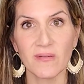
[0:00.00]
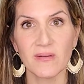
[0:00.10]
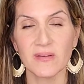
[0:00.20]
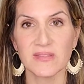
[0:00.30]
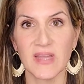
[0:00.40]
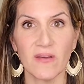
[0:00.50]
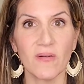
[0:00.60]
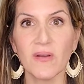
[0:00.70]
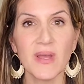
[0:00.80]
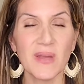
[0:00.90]

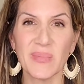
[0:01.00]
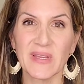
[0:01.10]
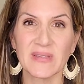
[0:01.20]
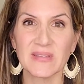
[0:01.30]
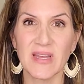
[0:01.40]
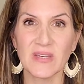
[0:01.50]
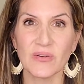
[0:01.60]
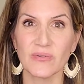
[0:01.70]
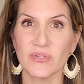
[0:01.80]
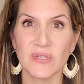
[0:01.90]
sale, because then
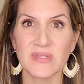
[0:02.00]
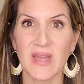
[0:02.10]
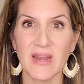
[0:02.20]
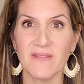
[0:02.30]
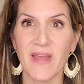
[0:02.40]
you're just kind of